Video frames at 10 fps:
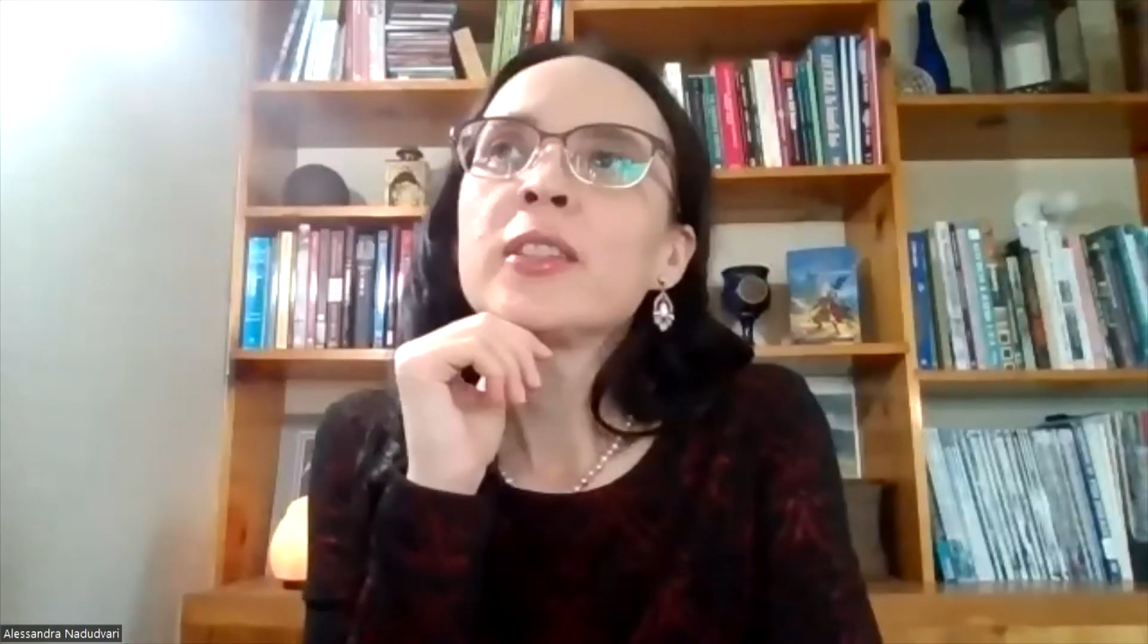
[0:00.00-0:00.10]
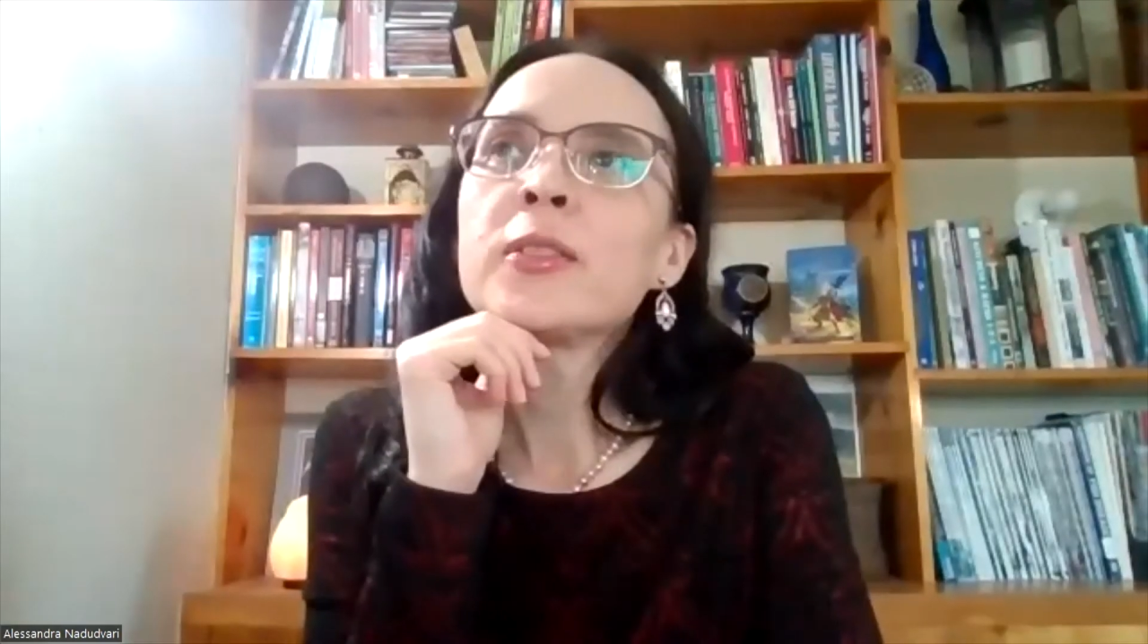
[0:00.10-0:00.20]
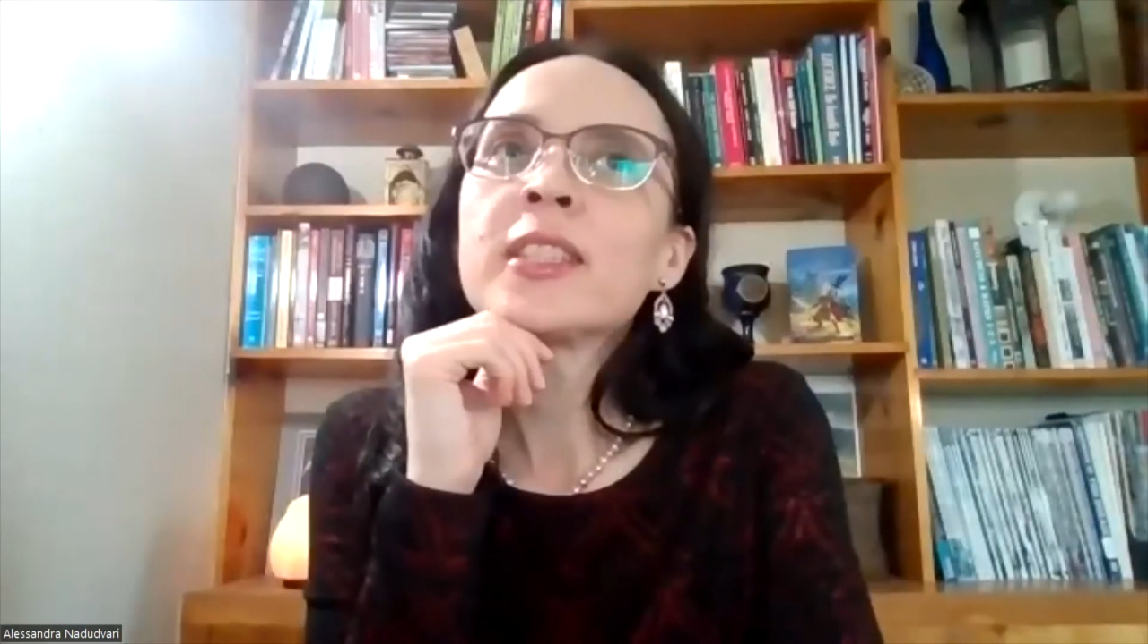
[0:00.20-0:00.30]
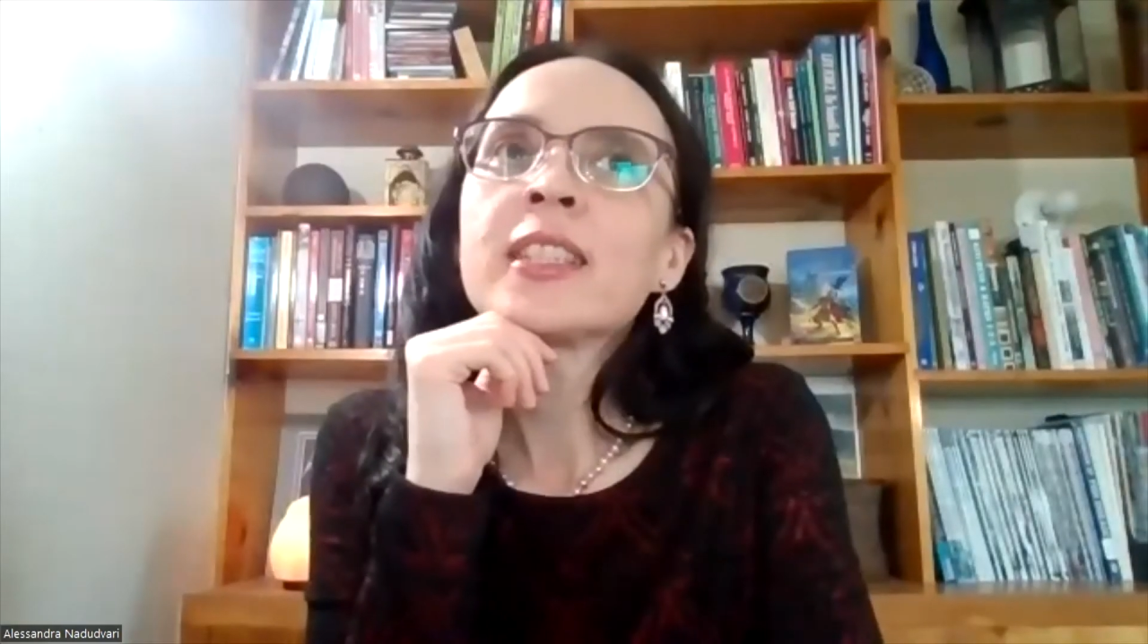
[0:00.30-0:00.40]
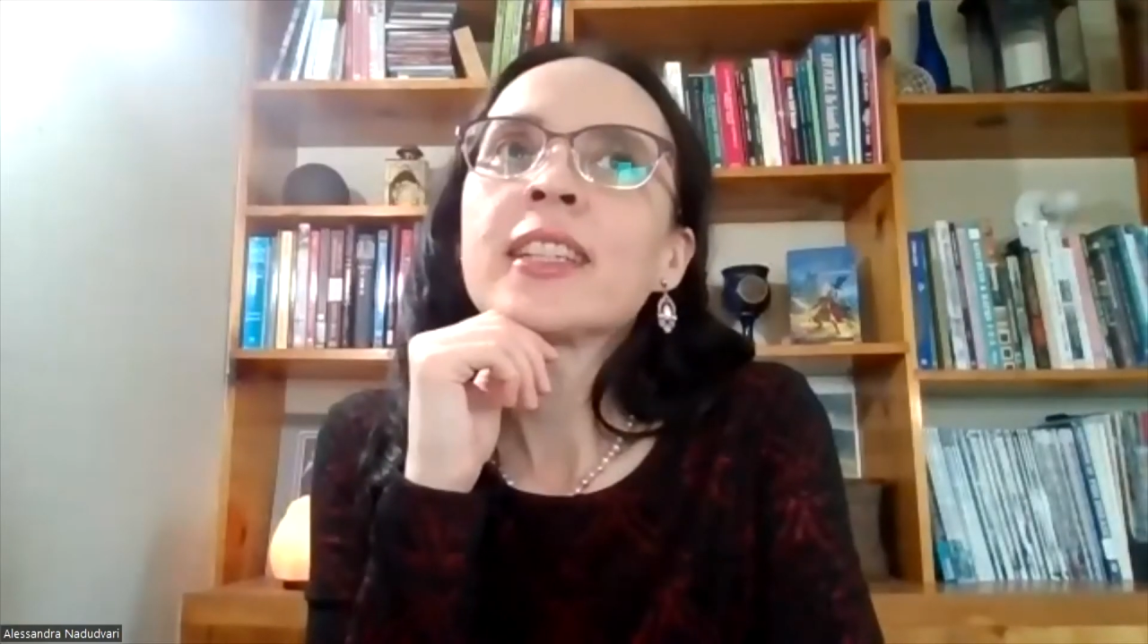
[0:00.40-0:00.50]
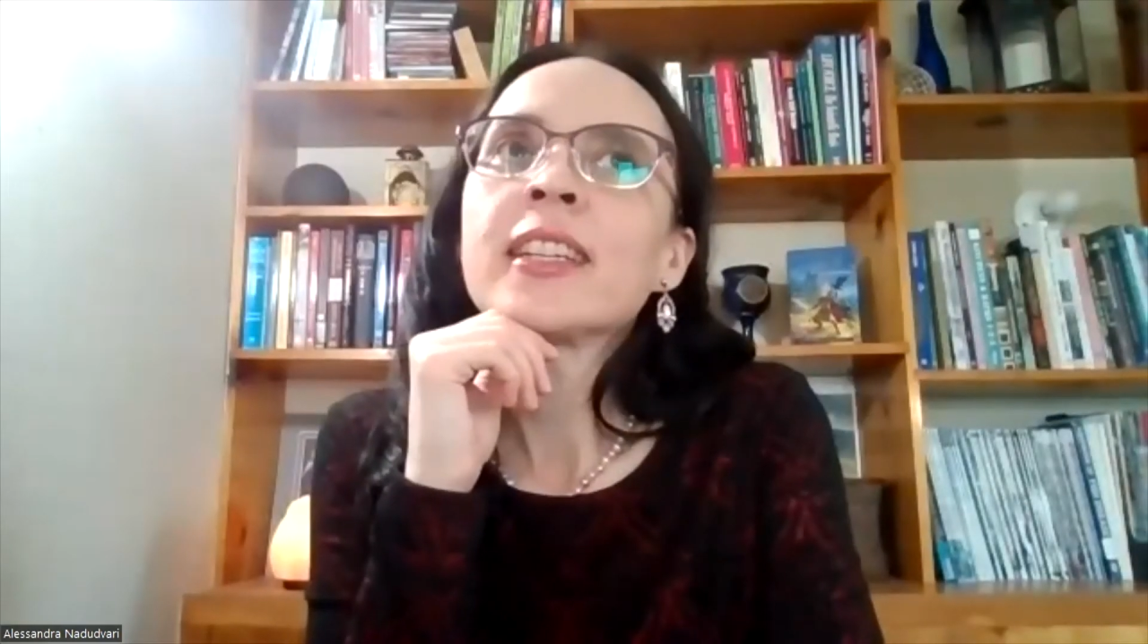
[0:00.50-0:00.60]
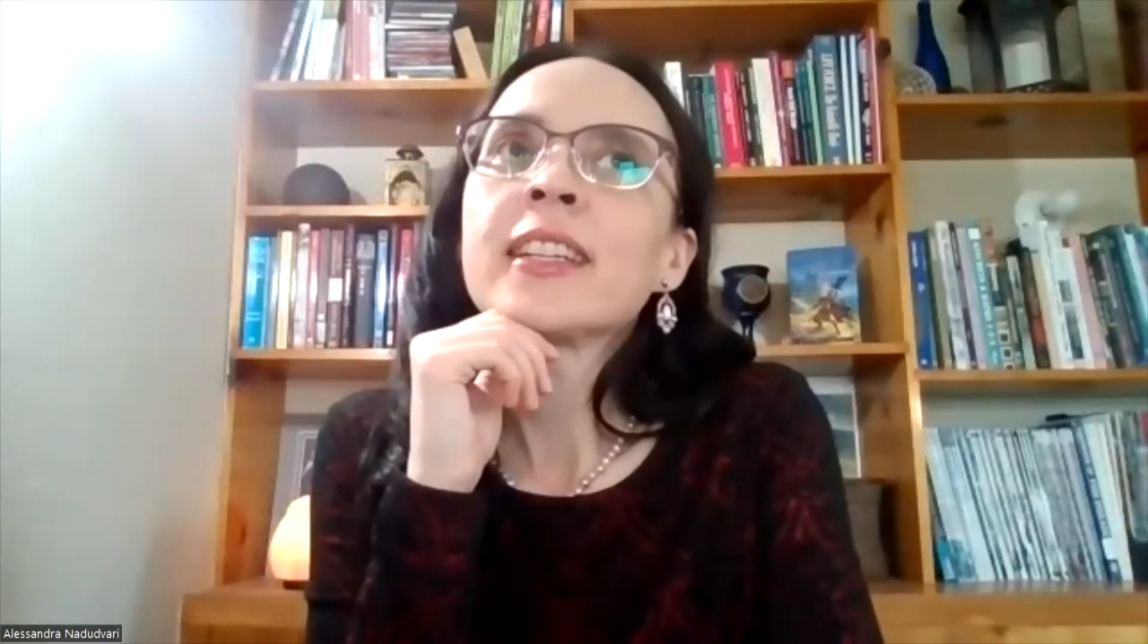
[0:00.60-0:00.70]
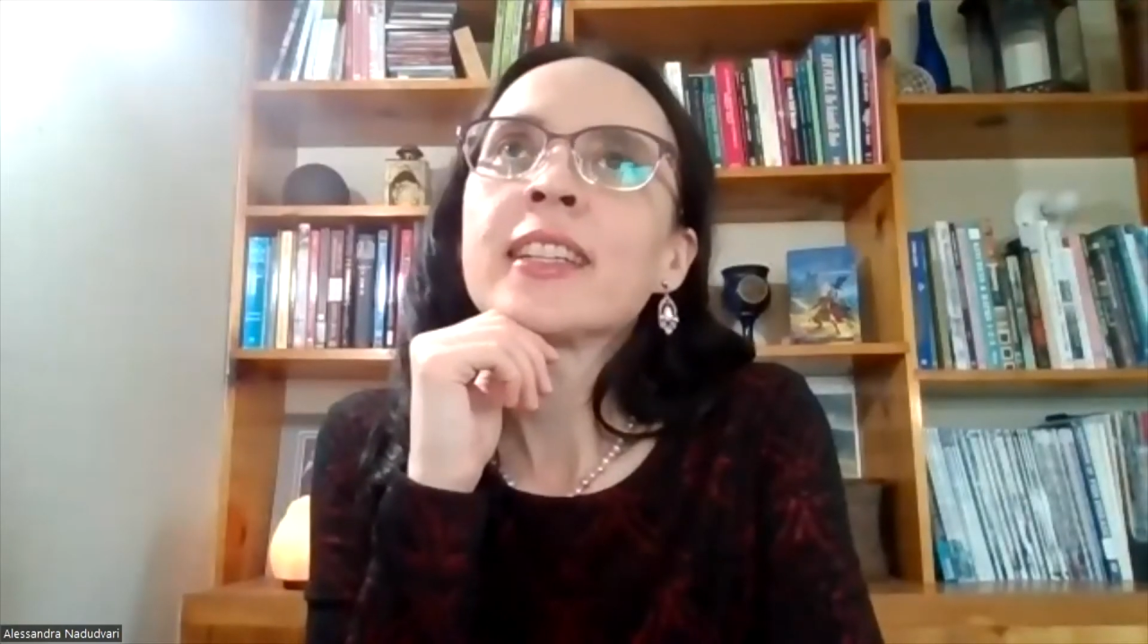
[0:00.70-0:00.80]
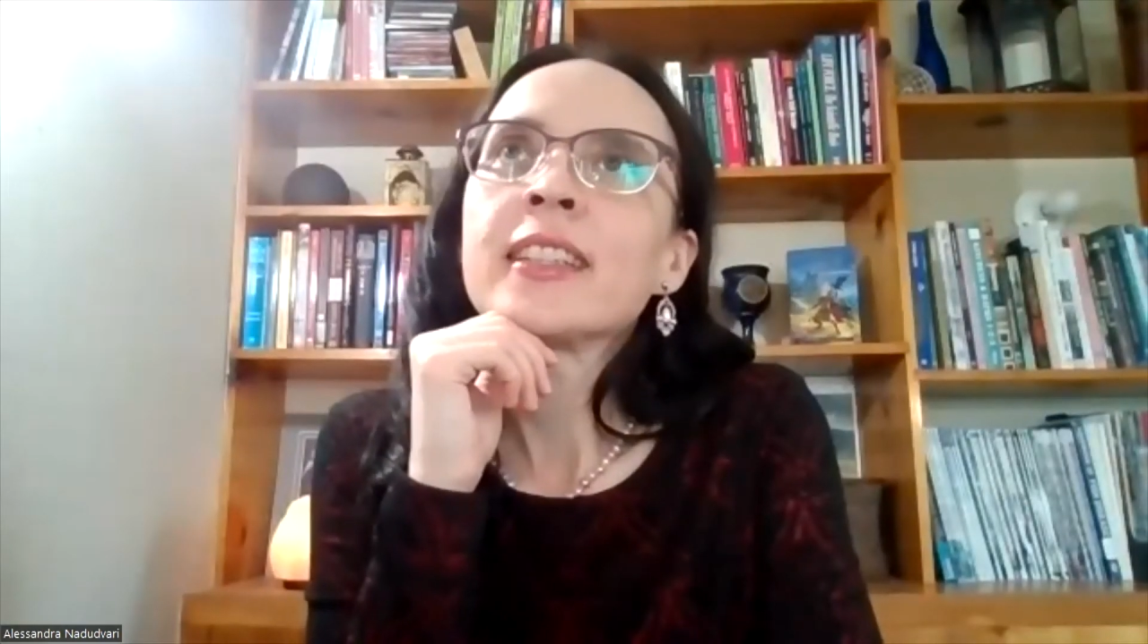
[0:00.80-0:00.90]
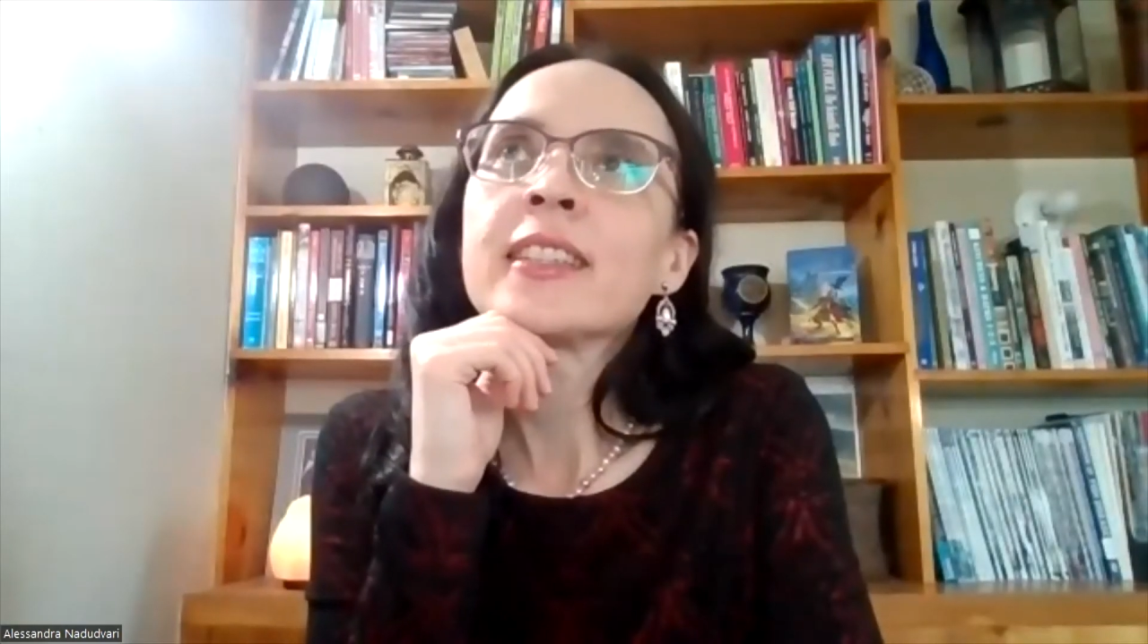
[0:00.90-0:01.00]
interesting
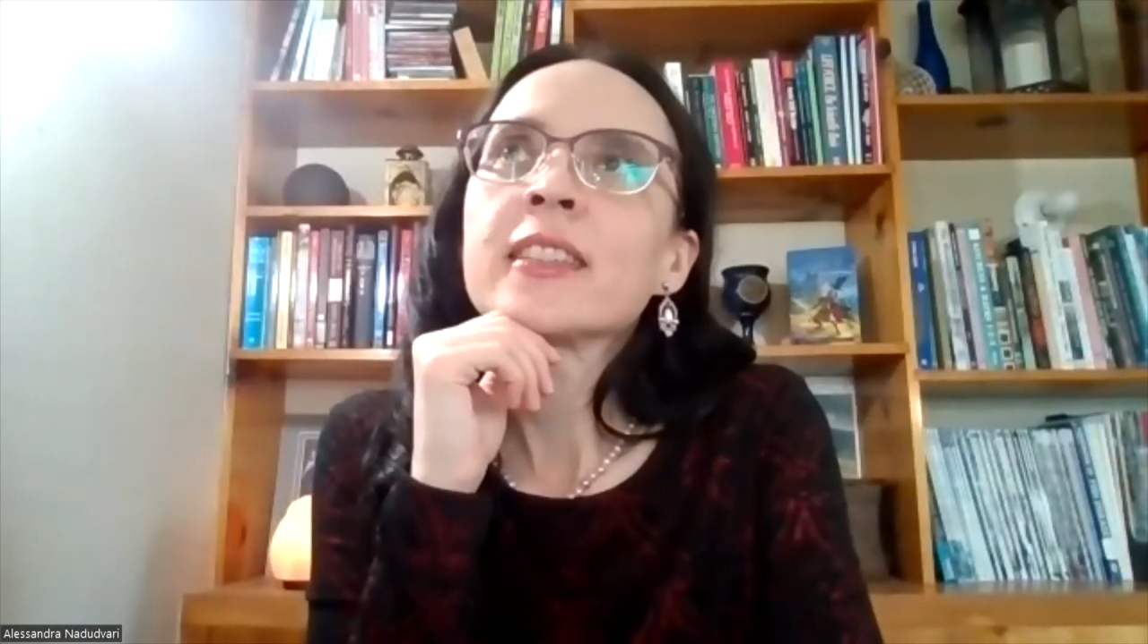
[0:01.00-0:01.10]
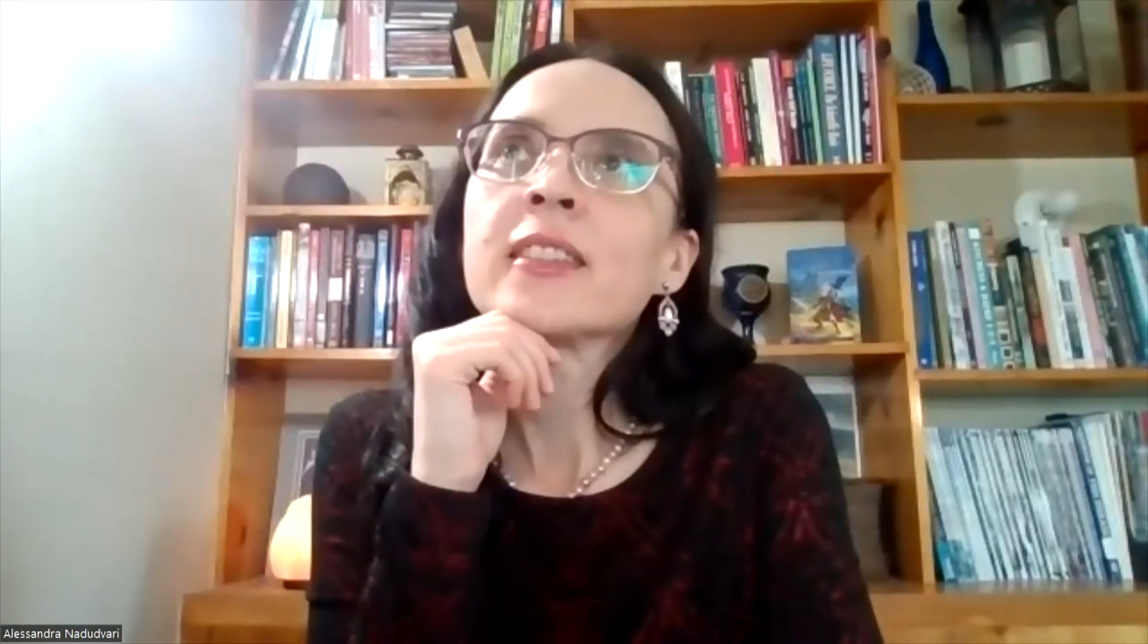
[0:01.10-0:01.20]
it is,